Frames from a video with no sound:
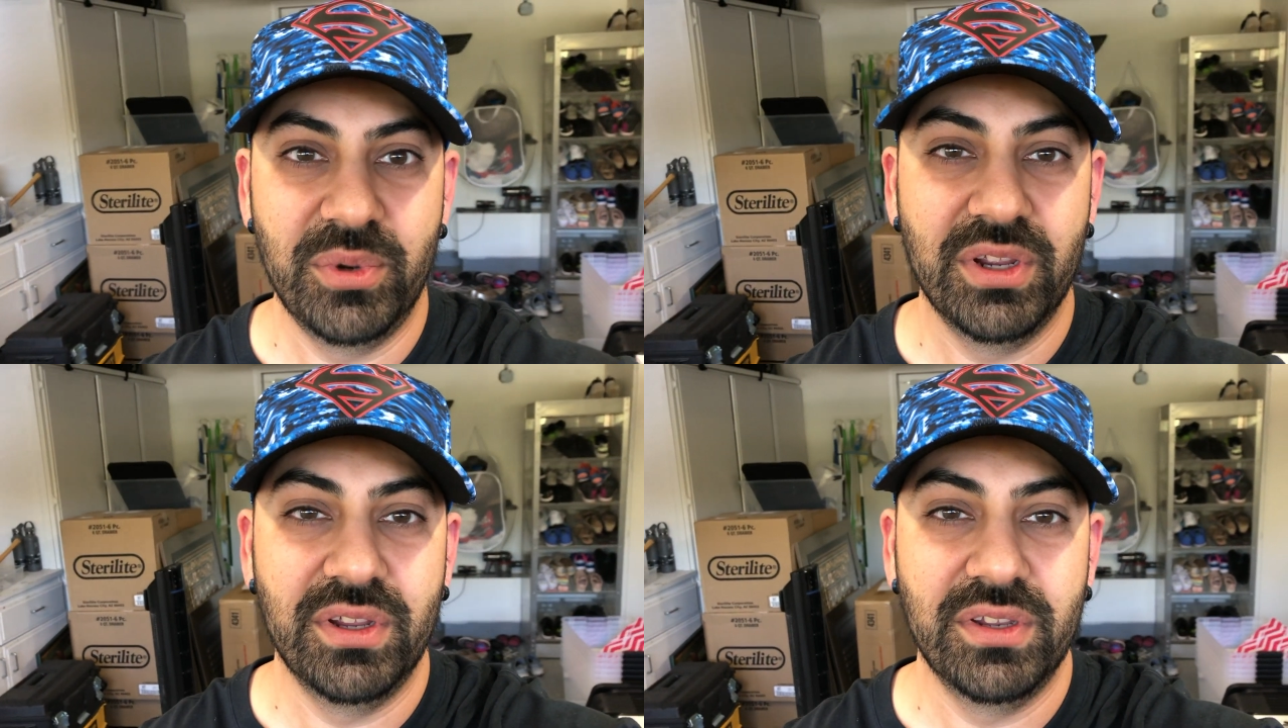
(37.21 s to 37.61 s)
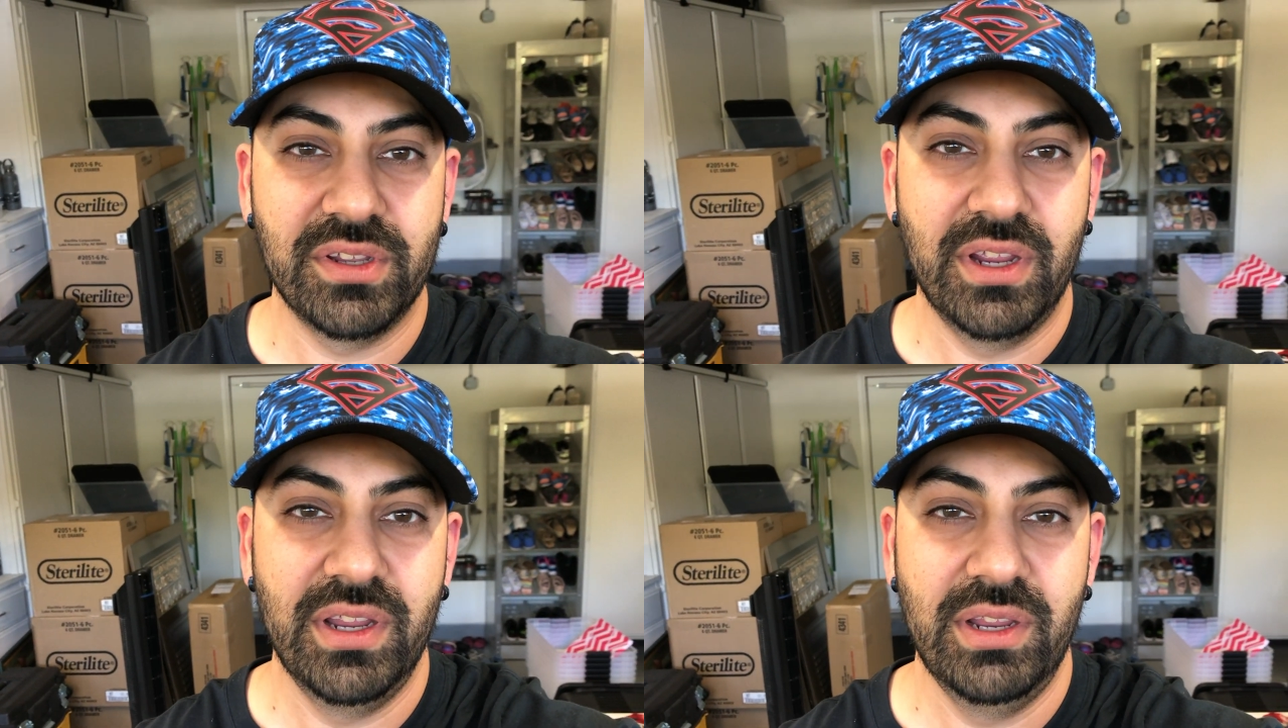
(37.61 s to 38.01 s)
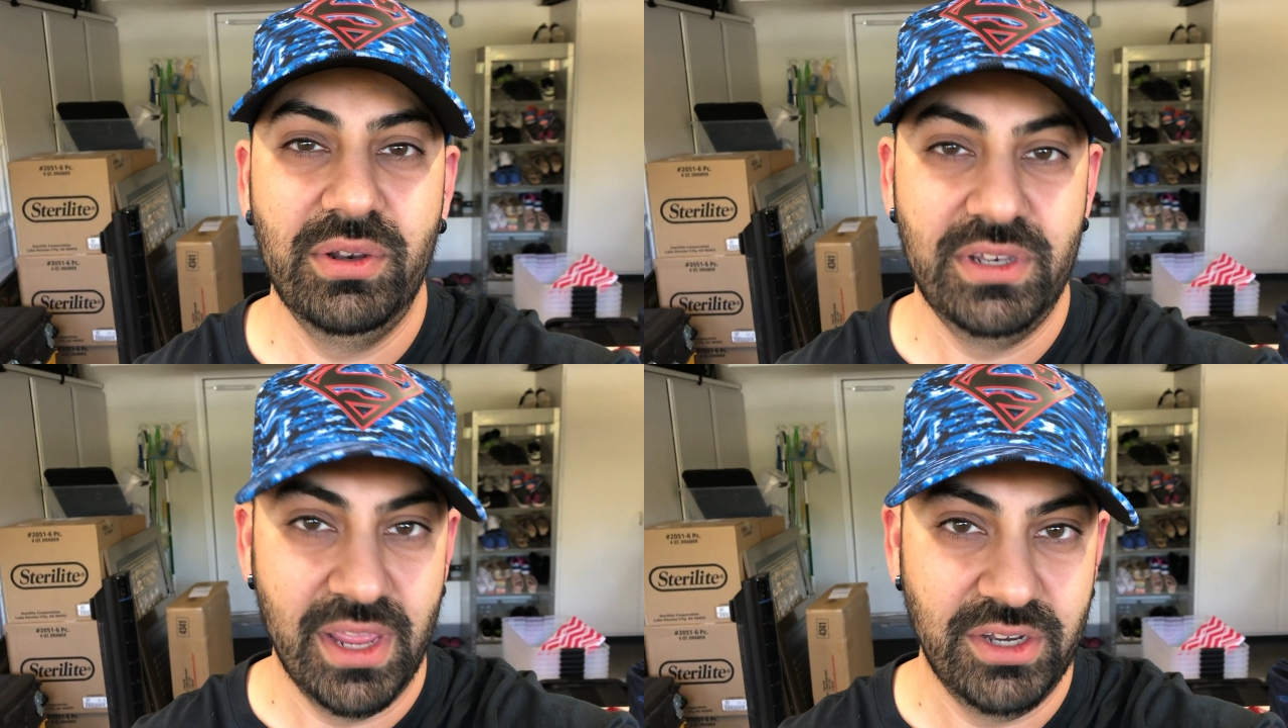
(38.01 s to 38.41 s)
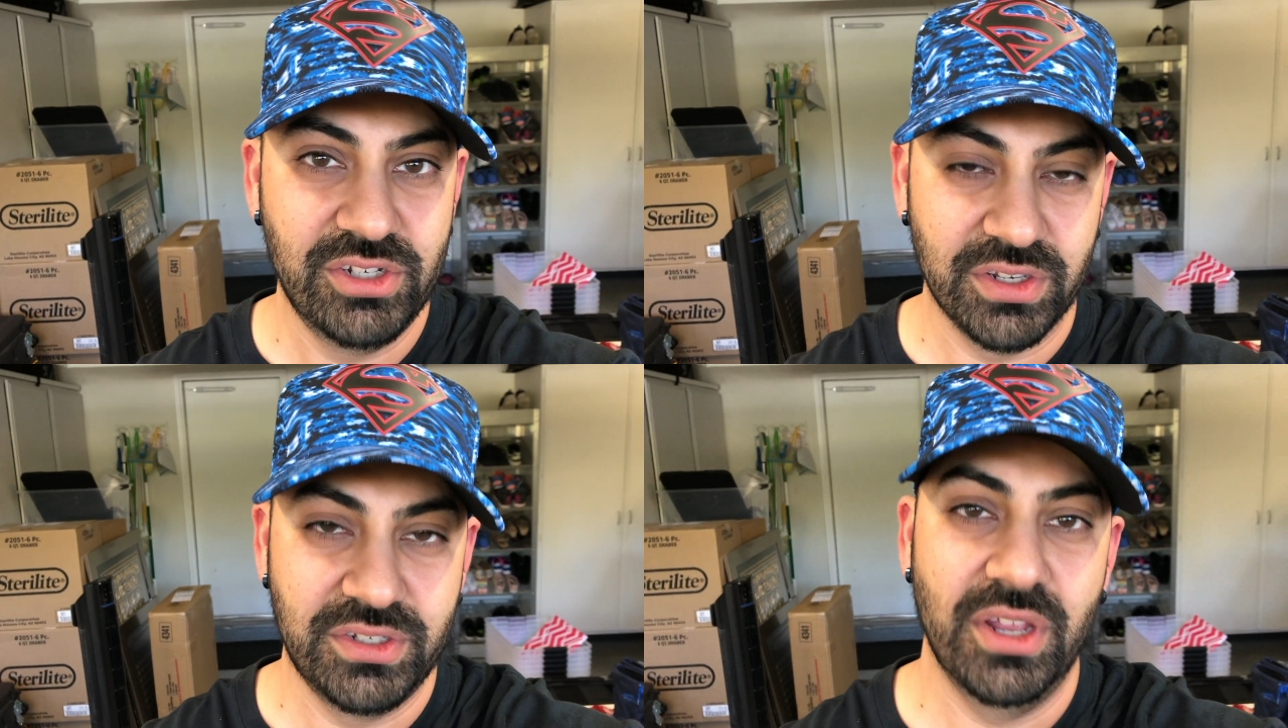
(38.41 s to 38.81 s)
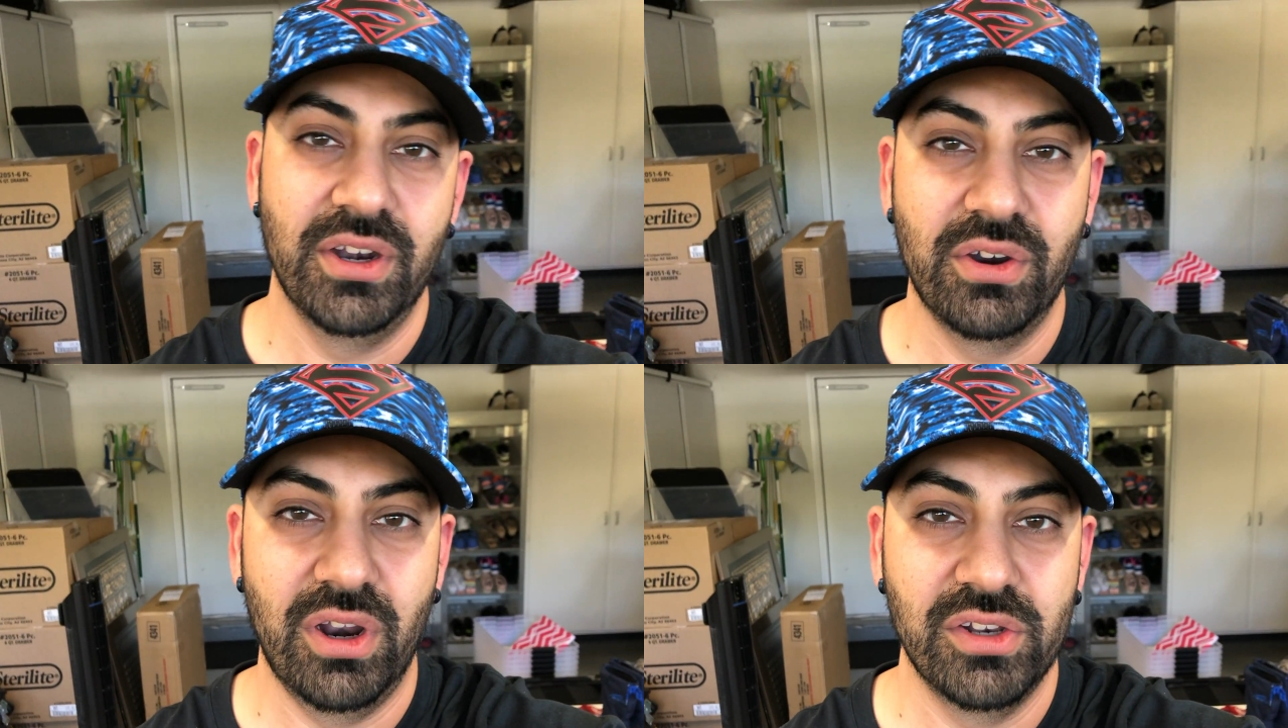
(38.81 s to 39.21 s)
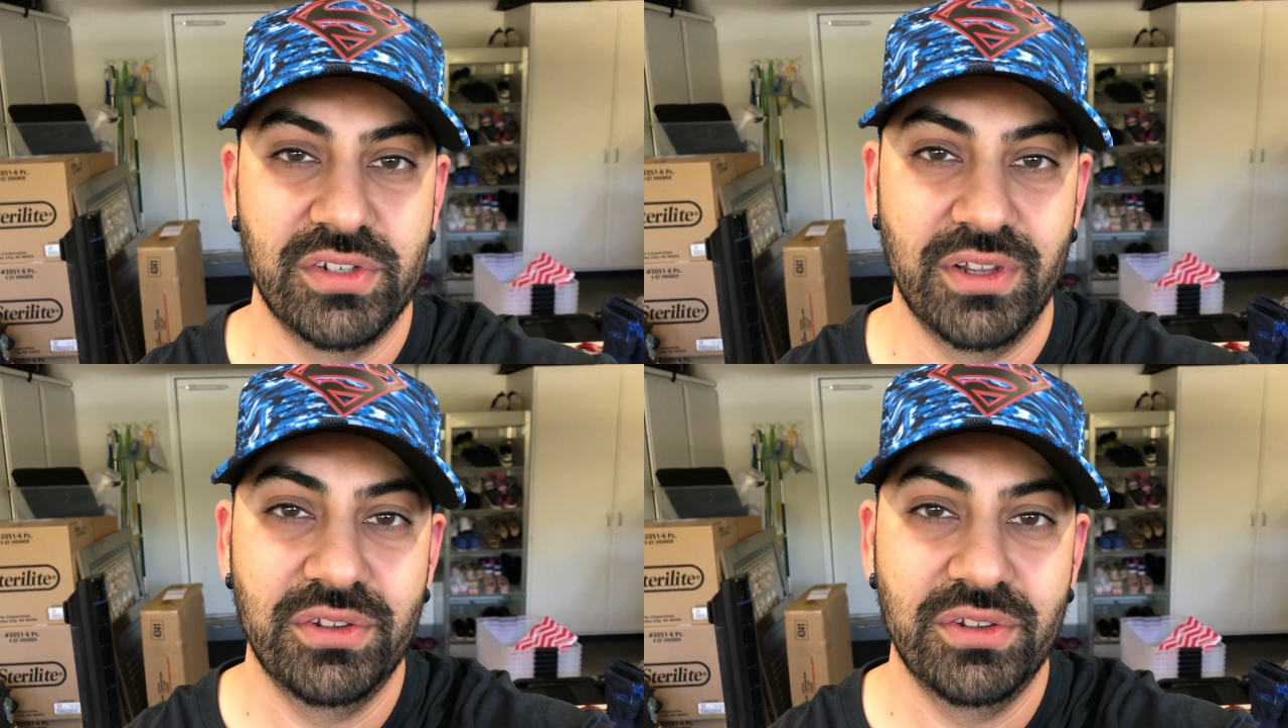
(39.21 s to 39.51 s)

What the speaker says: because I had just done a garage sale,